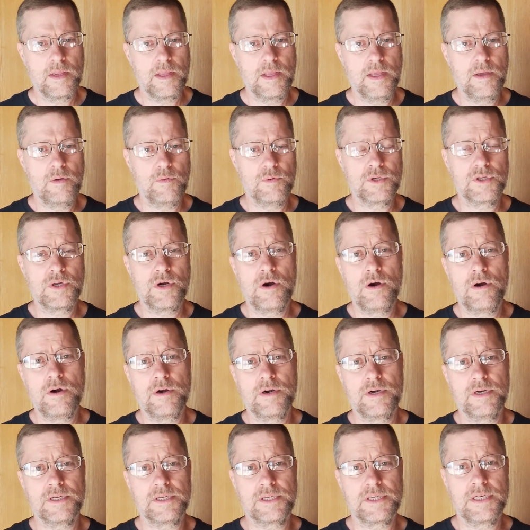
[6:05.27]
It was harder
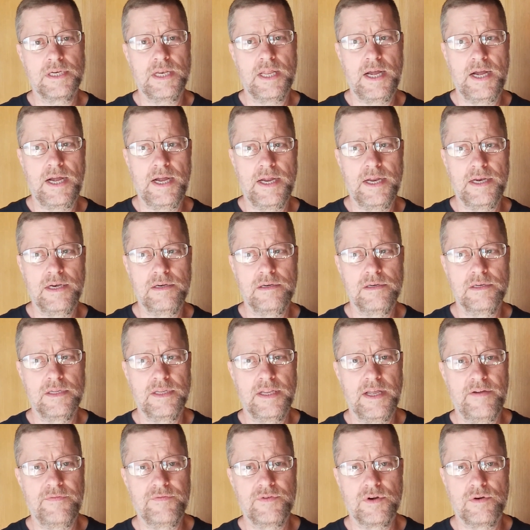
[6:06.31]
to slide
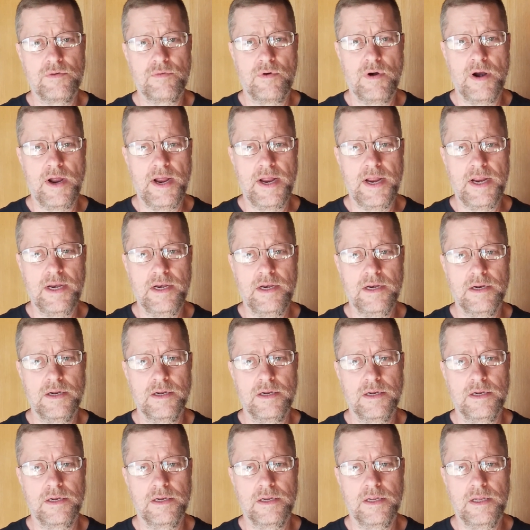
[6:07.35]
left and right
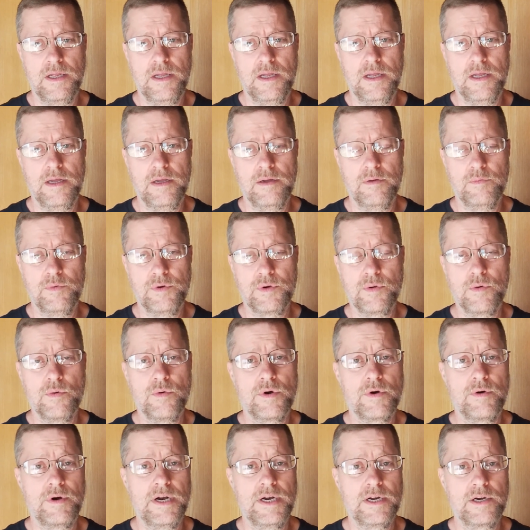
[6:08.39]
when
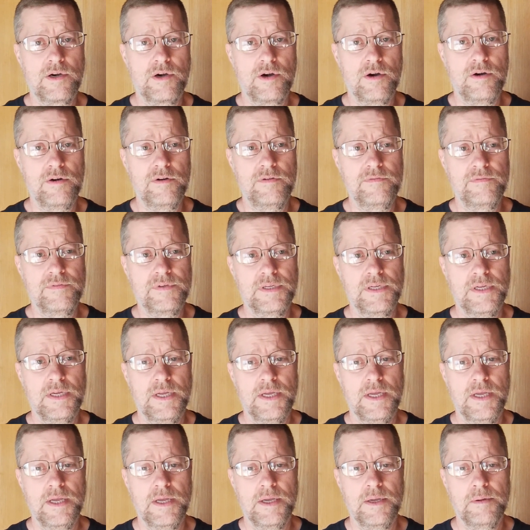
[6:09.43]
going around curves,
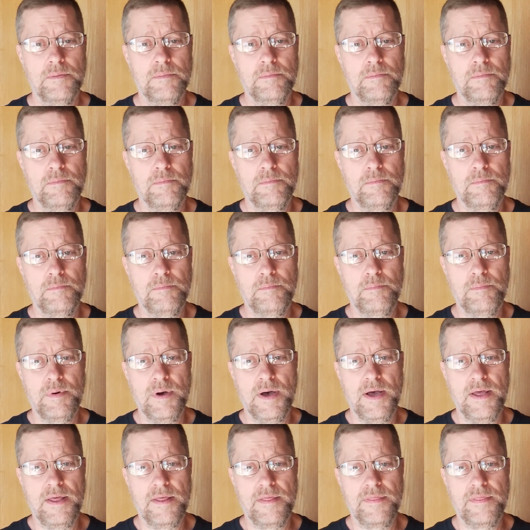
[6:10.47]

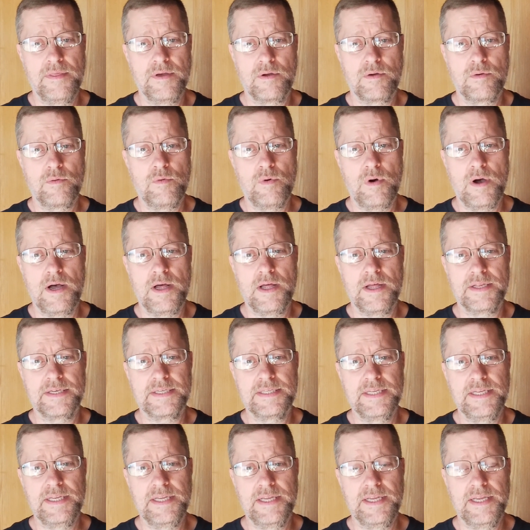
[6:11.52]
but the
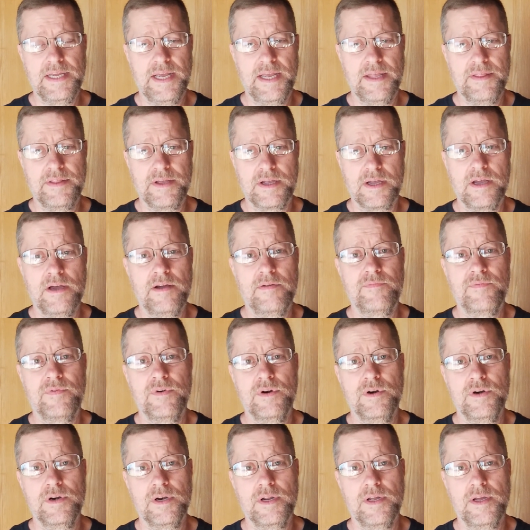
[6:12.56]
quality and the
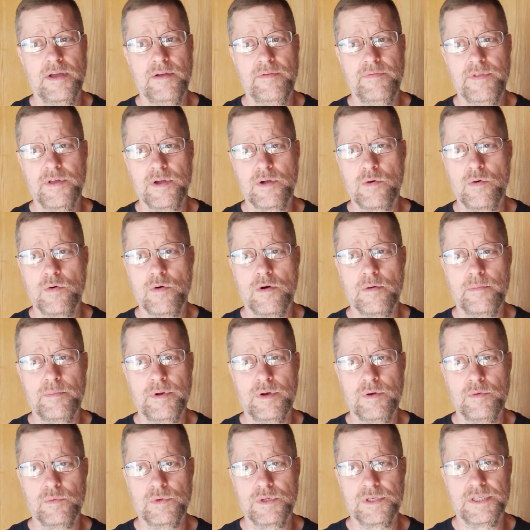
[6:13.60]
comfort of the
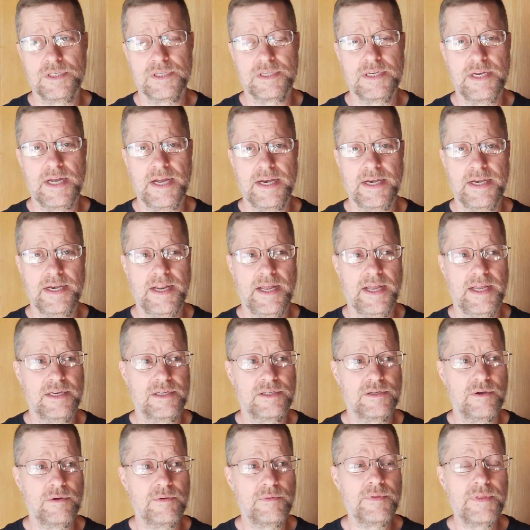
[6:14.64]
Corbin was just night and day.
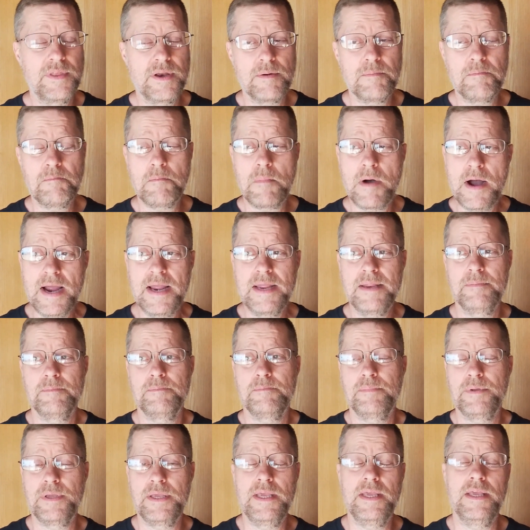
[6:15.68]
So there
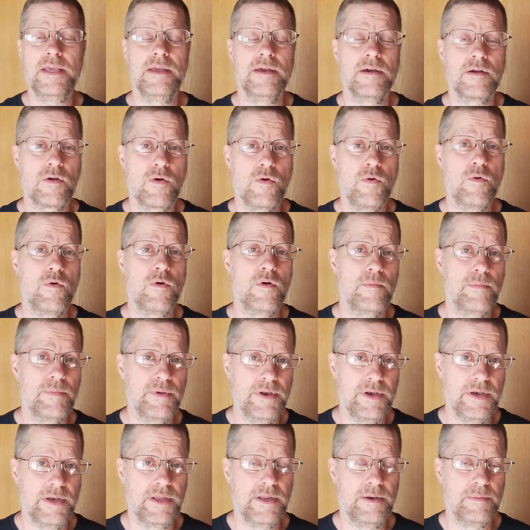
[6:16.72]
might be a
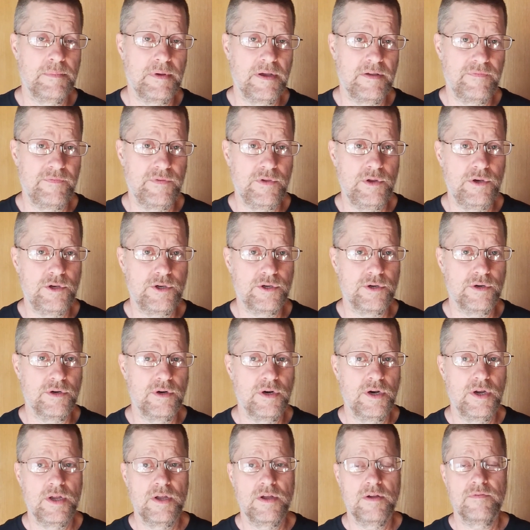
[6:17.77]
Corbin in my future
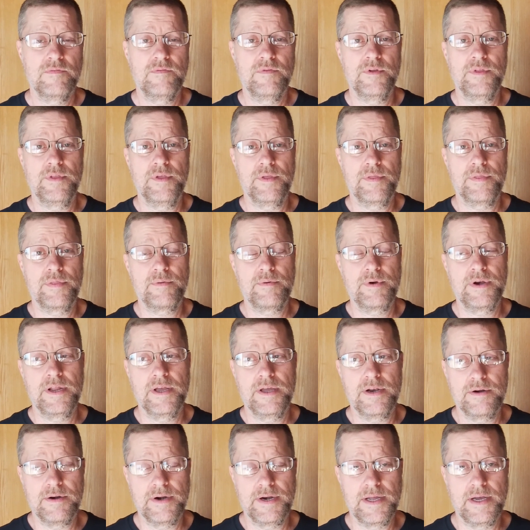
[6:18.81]
for the
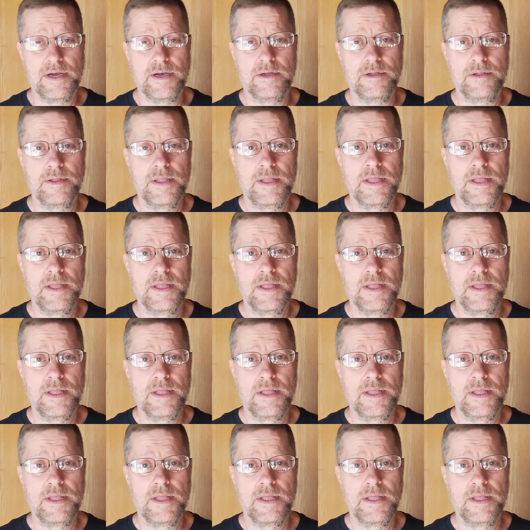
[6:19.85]
300L.